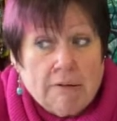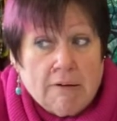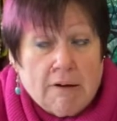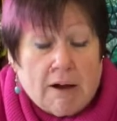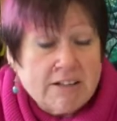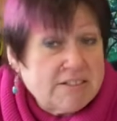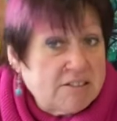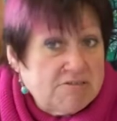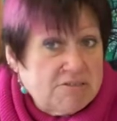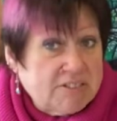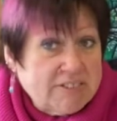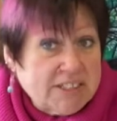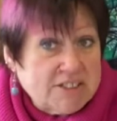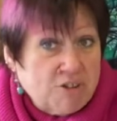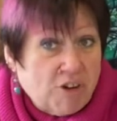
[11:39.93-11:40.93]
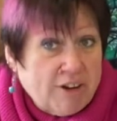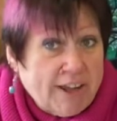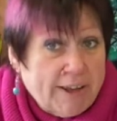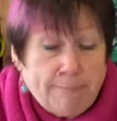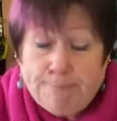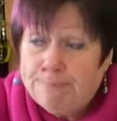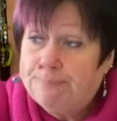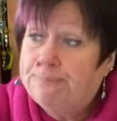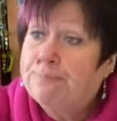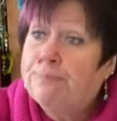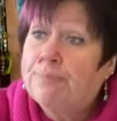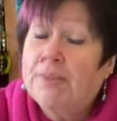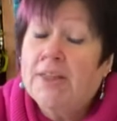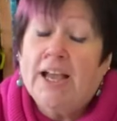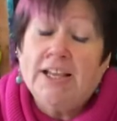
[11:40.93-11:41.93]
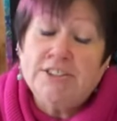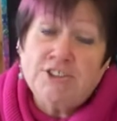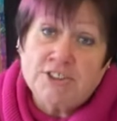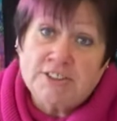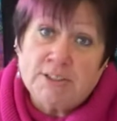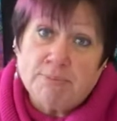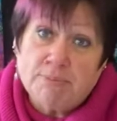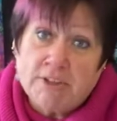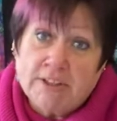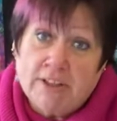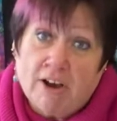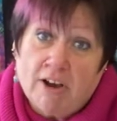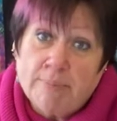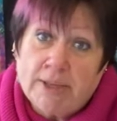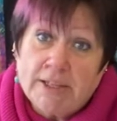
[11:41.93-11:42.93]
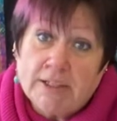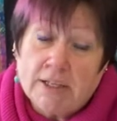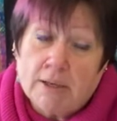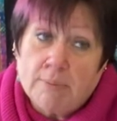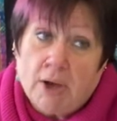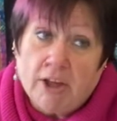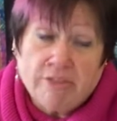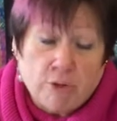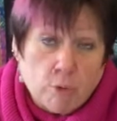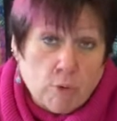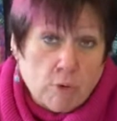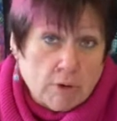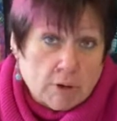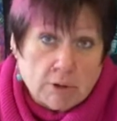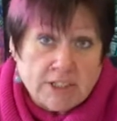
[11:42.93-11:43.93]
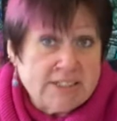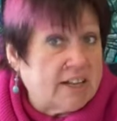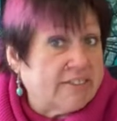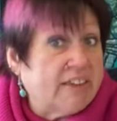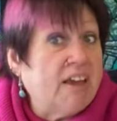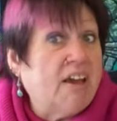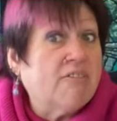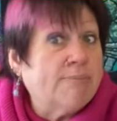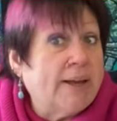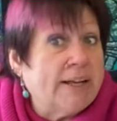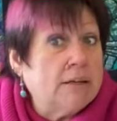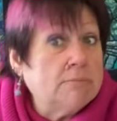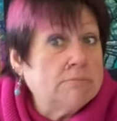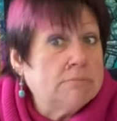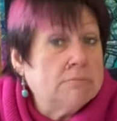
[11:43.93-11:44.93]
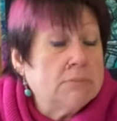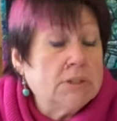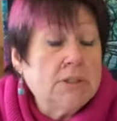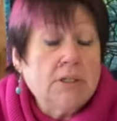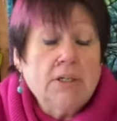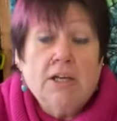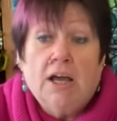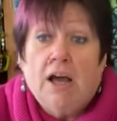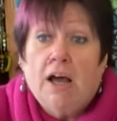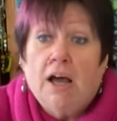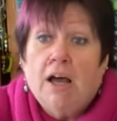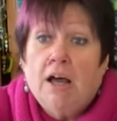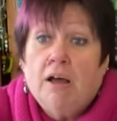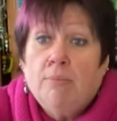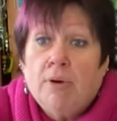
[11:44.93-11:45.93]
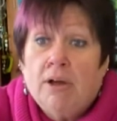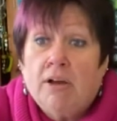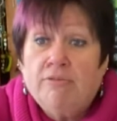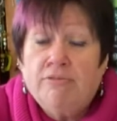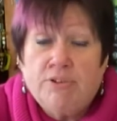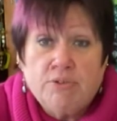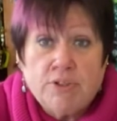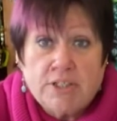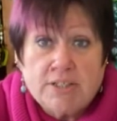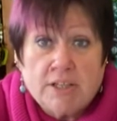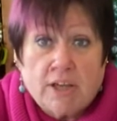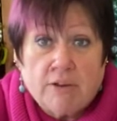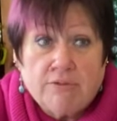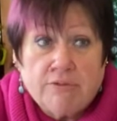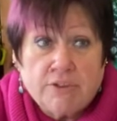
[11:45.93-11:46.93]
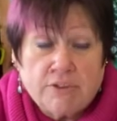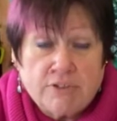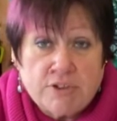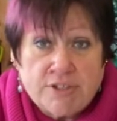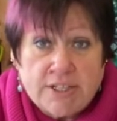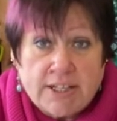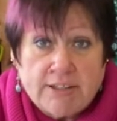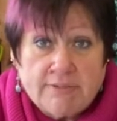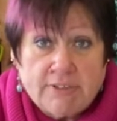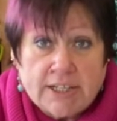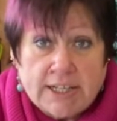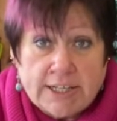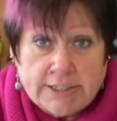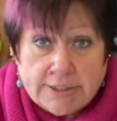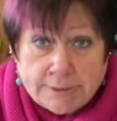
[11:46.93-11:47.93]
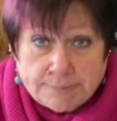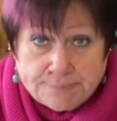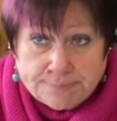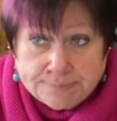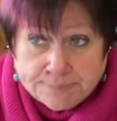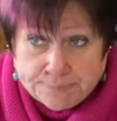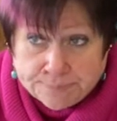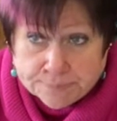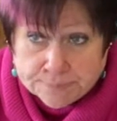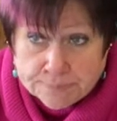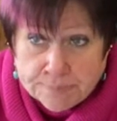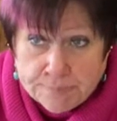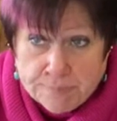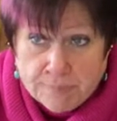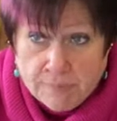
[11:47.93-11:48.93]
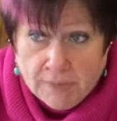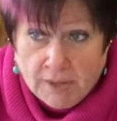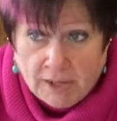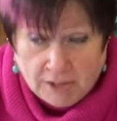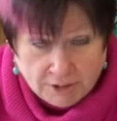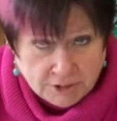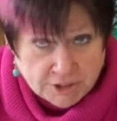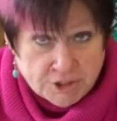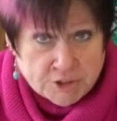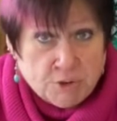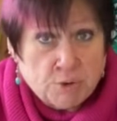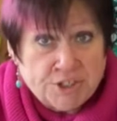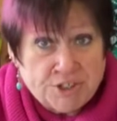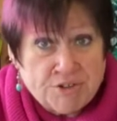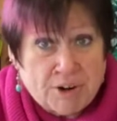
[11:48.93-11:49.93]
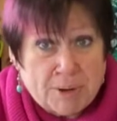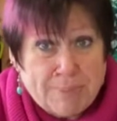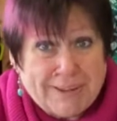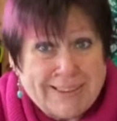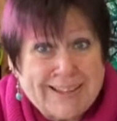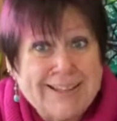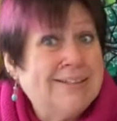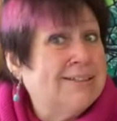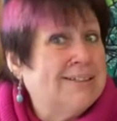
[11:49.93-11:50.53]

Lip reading: I don't know that it's got a name. It's just something that I made up. I thought, or at least I think I've made up, a few years ago for the Thursday evening ladies, and I just call it stripy thing.